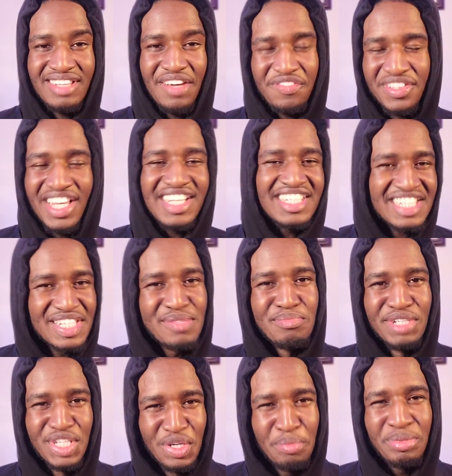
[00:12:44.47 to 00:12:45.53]
I feel like she's
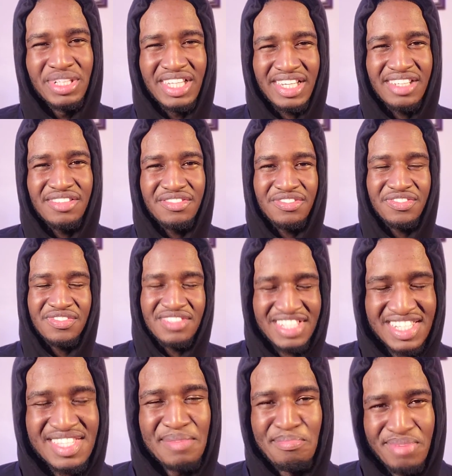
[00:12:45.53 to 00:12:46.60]
manipulative
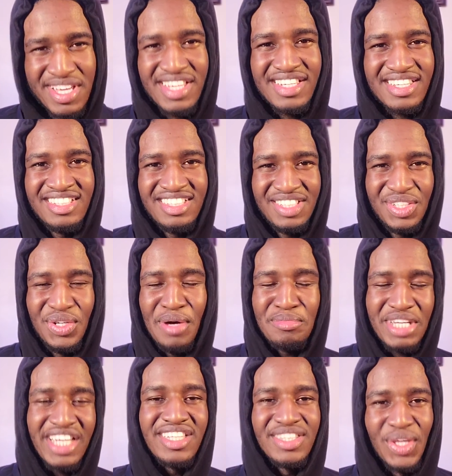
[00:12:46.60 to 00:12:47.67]
just a bit. You know, I'm
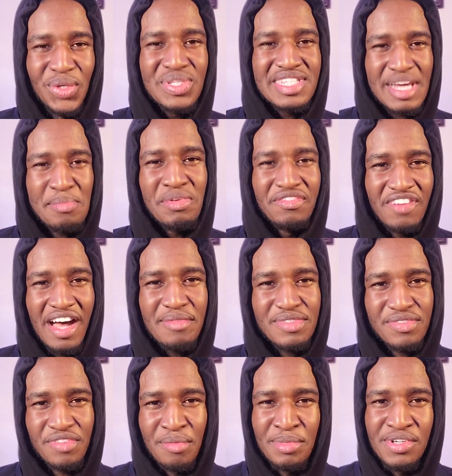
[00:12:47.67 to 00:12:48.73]
getting those type of vibes
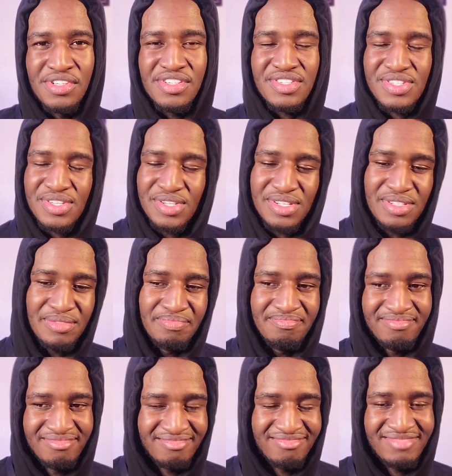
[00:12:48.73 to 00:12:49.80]
from her. So
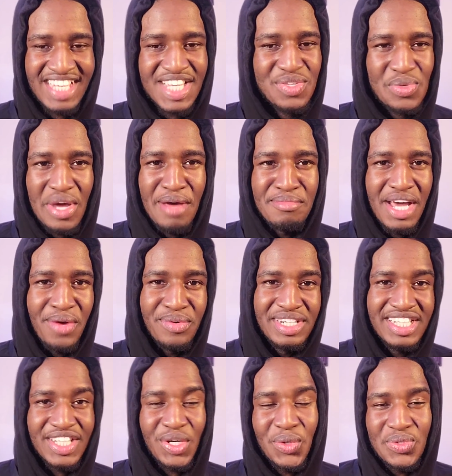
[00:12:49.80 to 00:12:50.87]
that's why I'm not
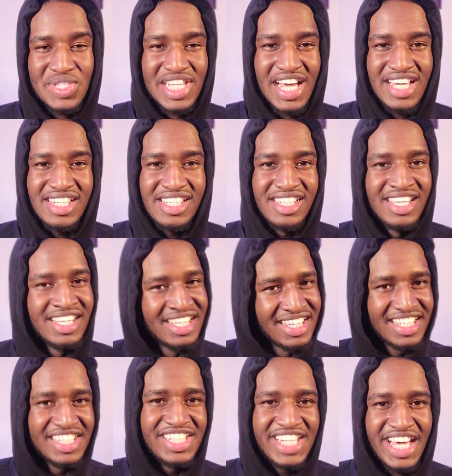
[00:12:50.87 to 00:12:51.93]
really co-signing
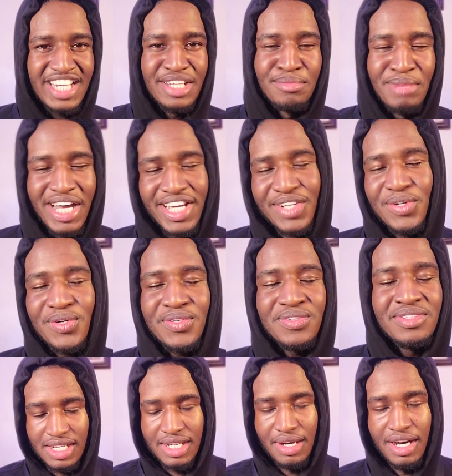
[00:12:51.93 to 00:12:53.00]
Jan and Michael.